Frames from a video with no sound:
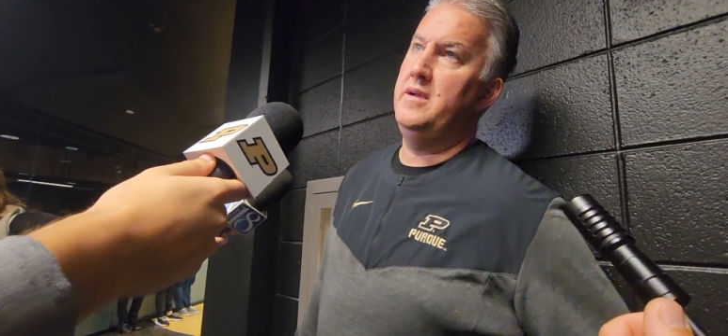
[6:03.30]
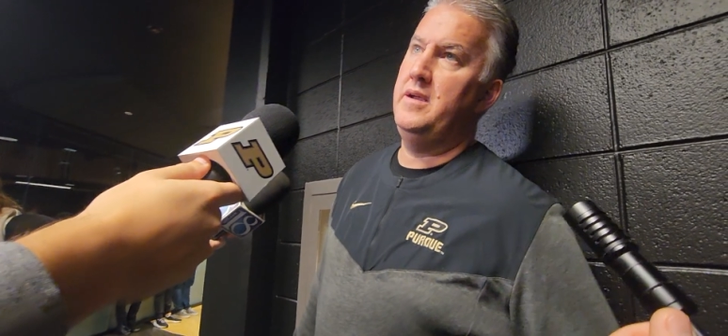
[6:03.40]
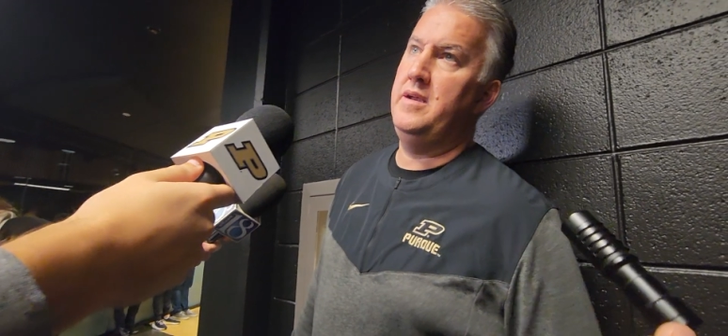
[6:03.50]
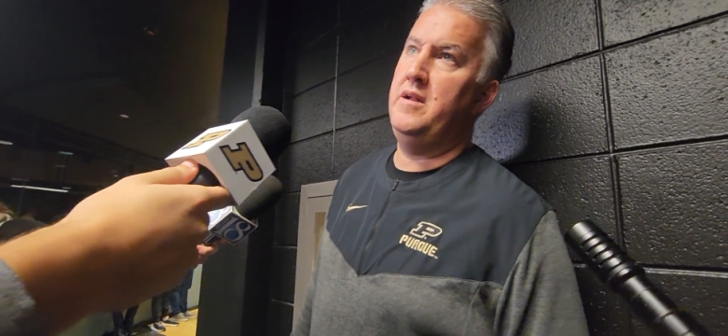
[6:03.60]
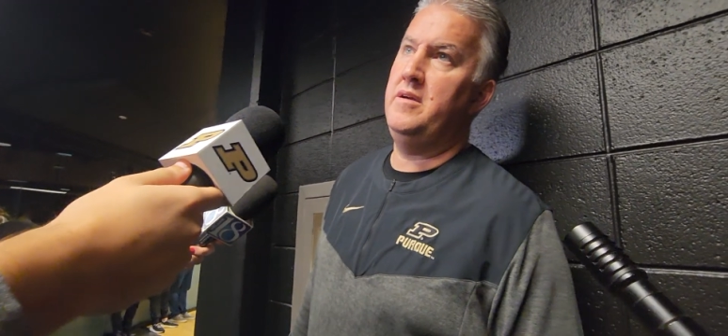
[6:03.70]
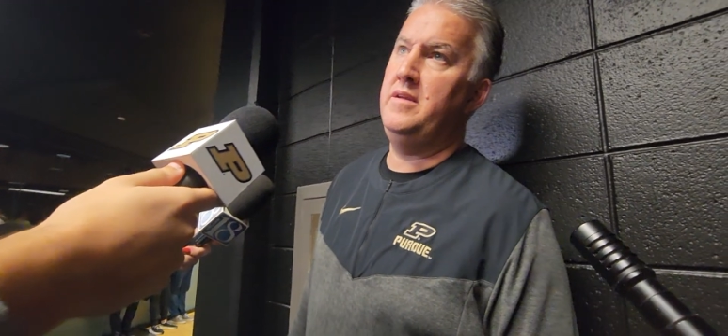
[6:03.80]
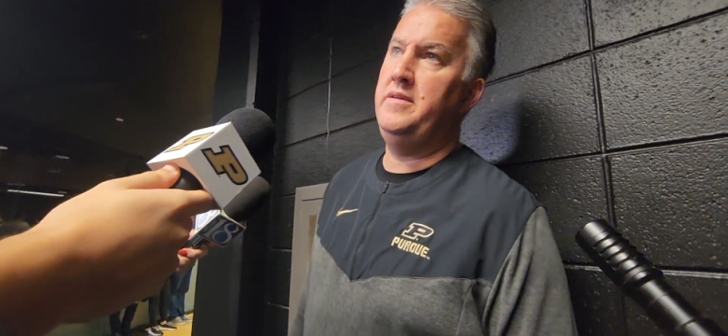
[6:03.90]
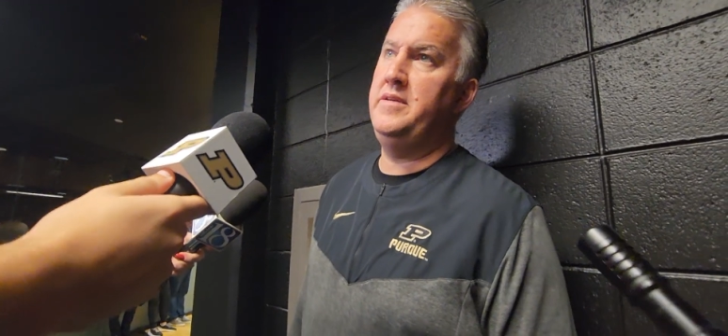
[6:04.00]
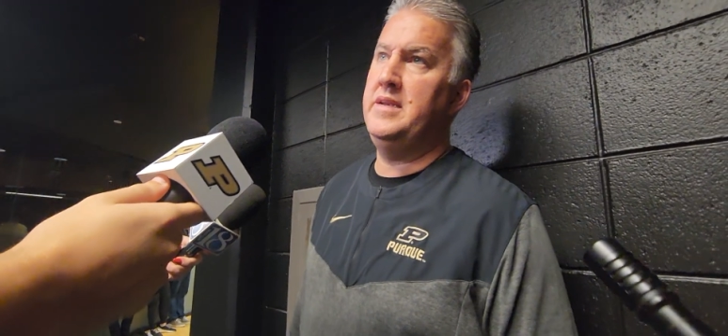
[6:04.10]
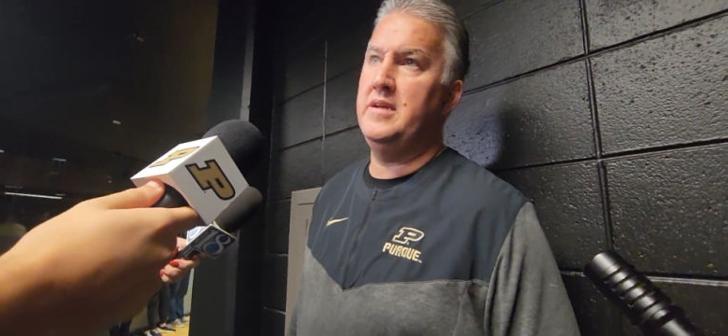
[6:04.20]
you
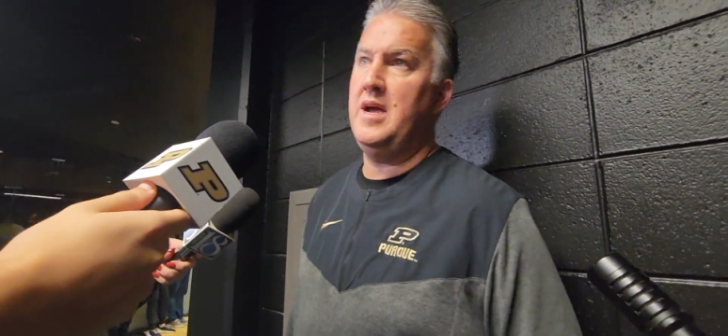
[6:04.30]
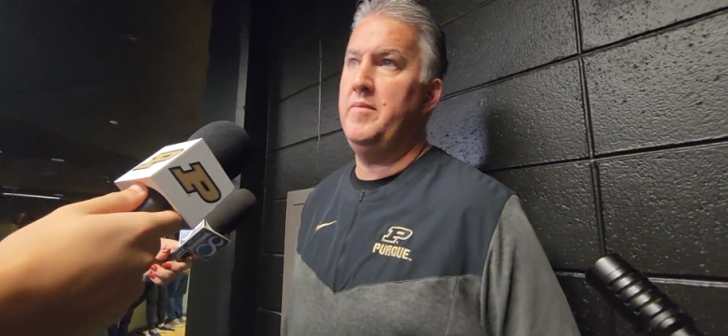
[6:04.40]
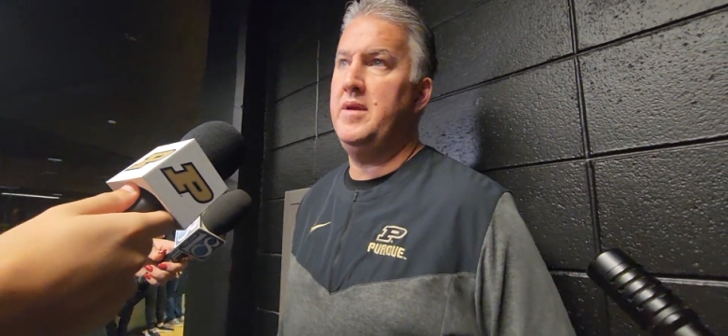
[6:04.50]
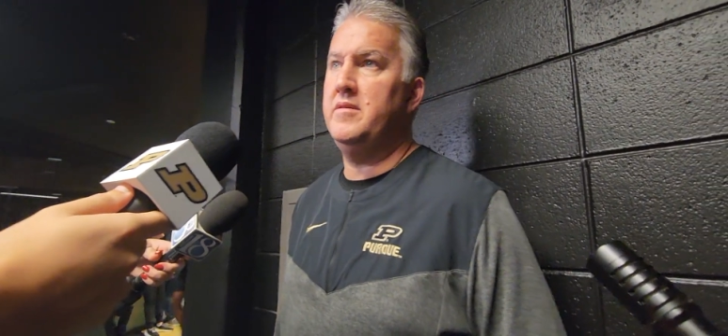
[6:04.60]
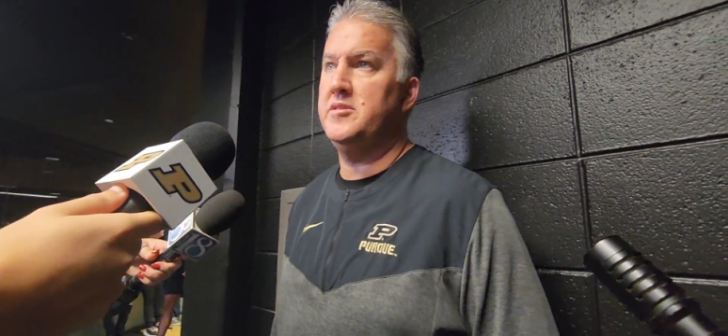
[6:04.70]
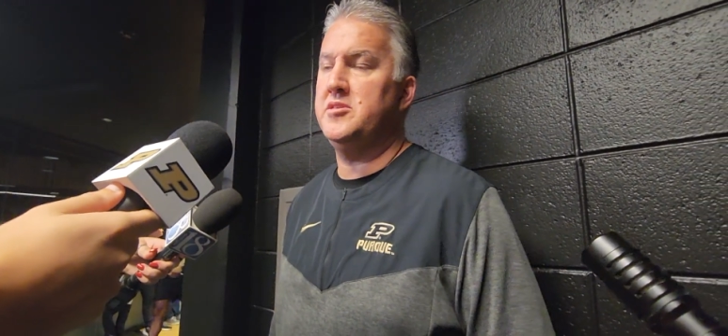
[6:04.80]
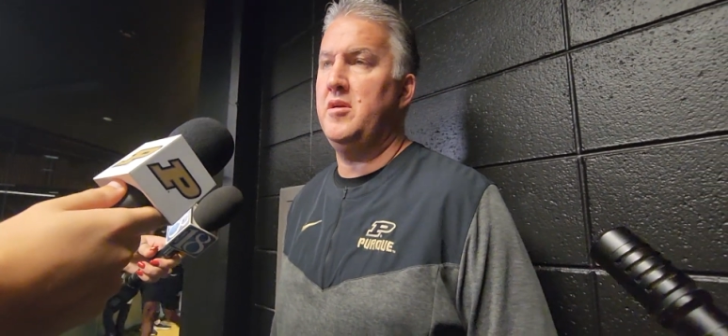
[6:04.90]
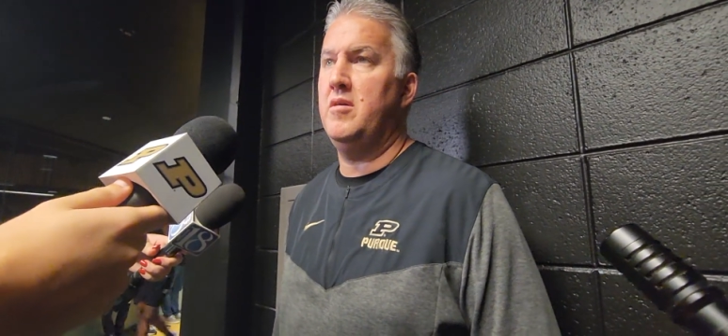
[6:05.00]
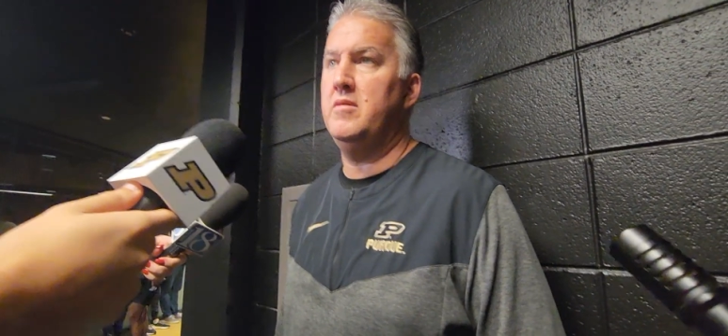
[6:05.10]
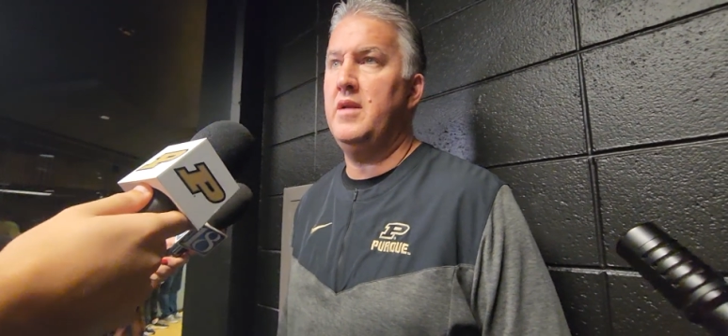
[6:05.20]
didn't come here to
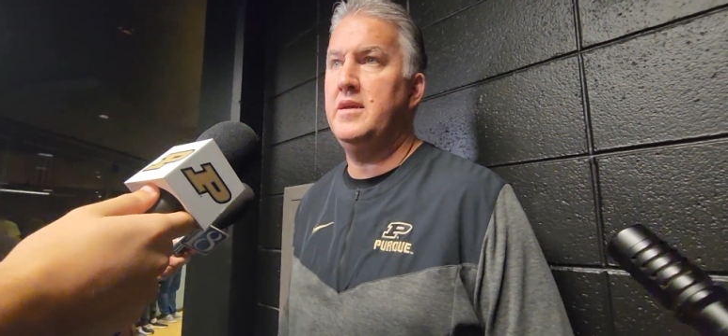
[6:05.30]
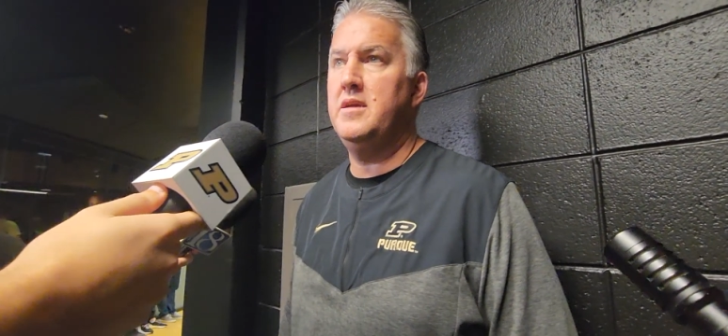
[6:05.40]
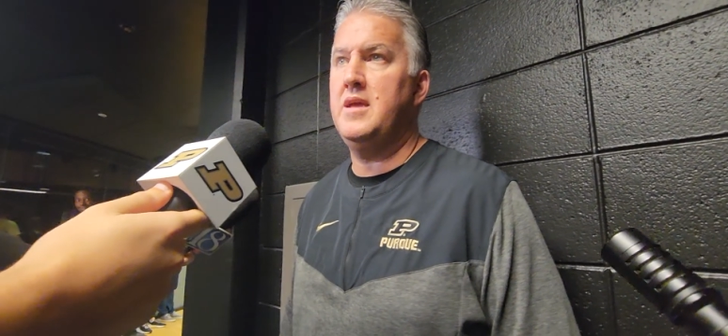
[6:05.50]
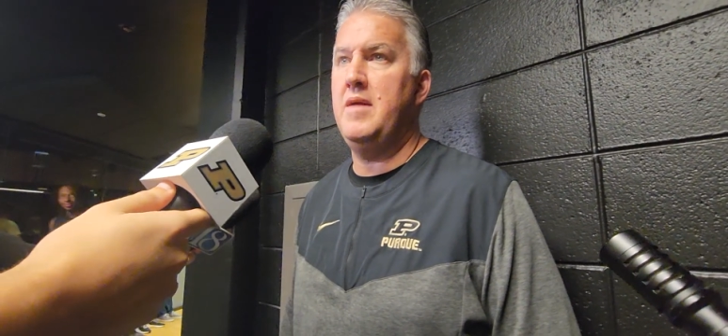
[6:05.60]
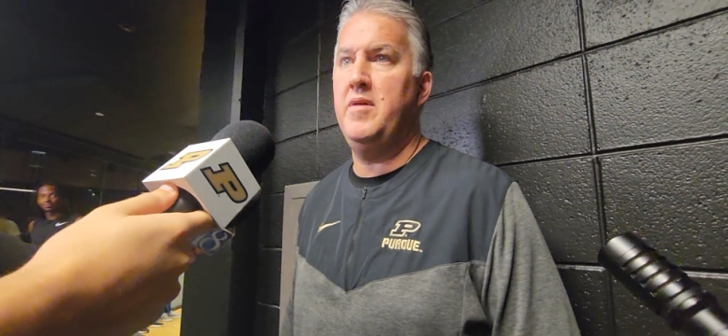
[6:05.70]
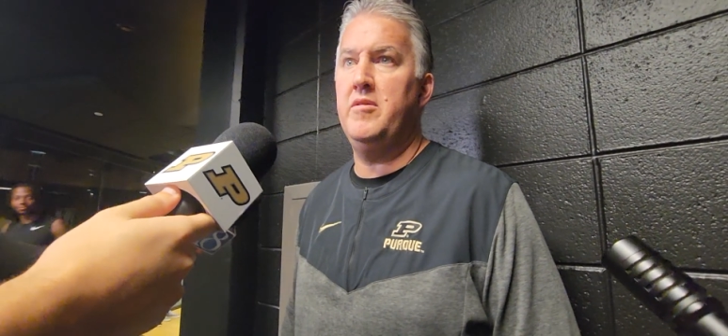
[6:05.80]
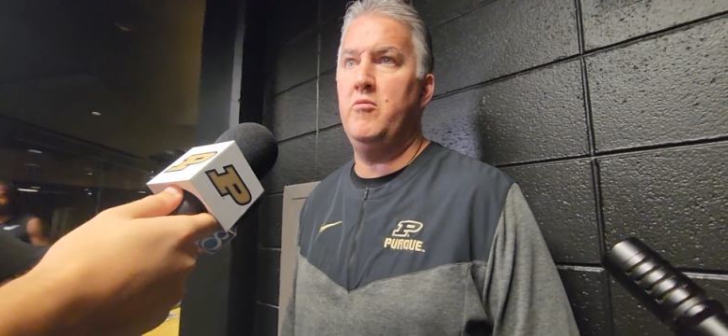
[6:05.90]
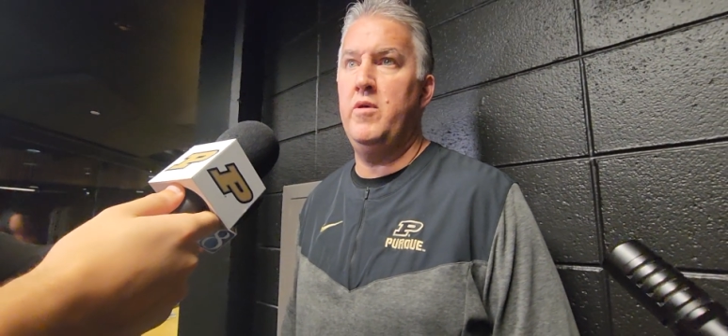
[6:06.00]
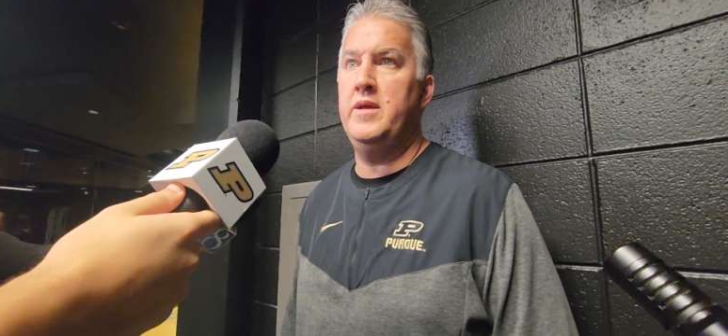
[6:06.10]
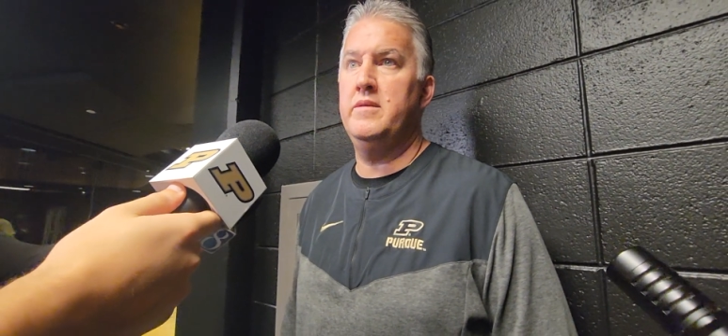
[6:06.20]
start like you came here to
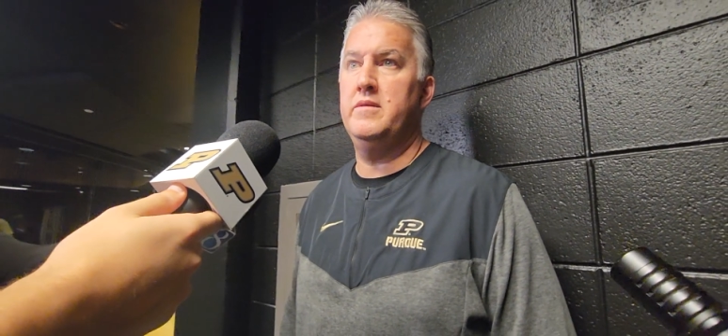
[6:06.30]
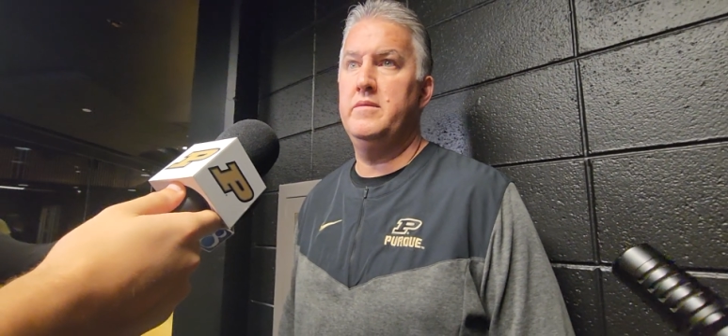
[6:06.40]
win,